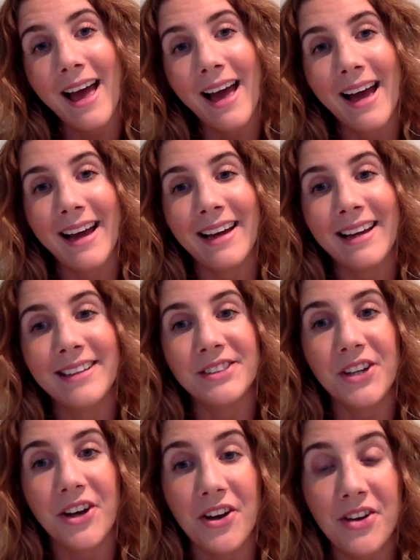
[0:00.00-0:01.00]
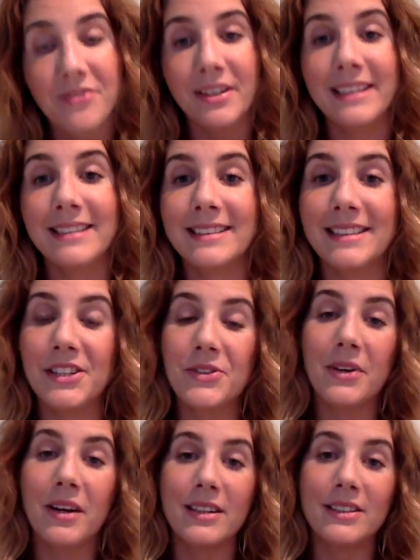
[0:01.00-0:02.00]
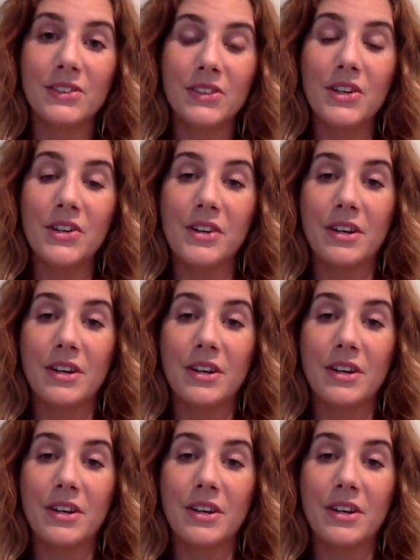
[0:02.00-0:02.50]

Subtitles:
and hopefully see you guys soon.